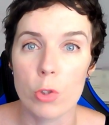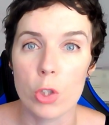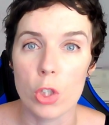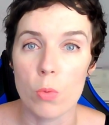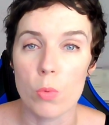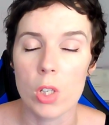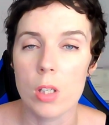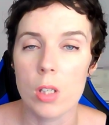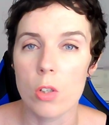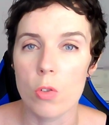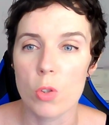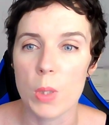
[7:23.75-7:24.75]
to use it
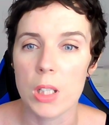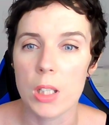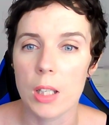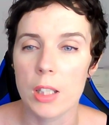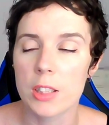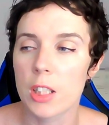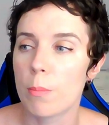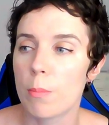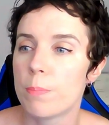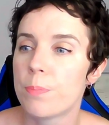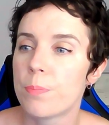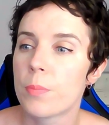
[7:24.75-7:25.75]
in your speaking
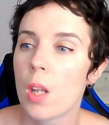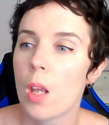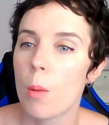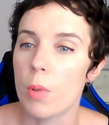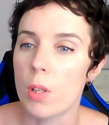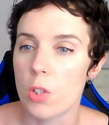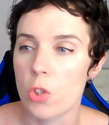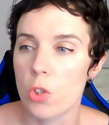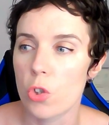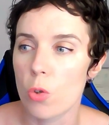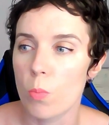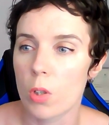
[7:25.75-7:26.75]
exam. But this
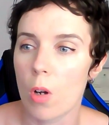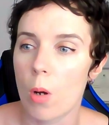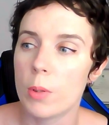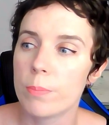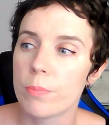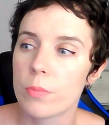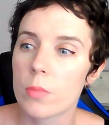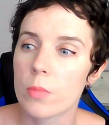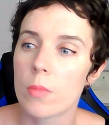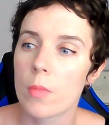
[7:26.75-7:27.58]
is super common.